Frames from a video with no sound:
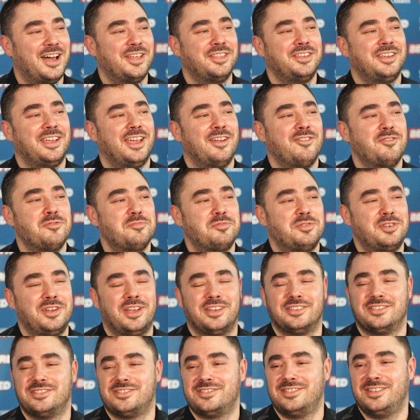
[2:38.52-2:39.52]
I think everybody
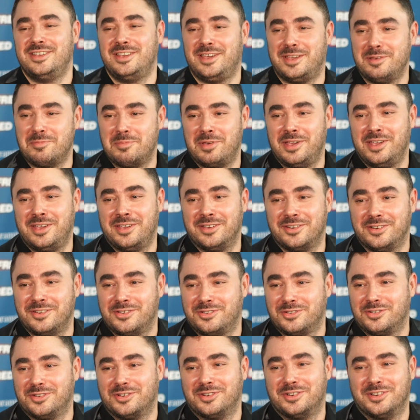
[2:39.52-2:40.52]
has a sneaky peek at the
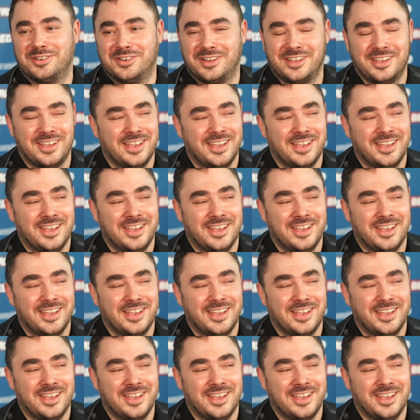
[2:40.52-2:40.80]
draw, don't they?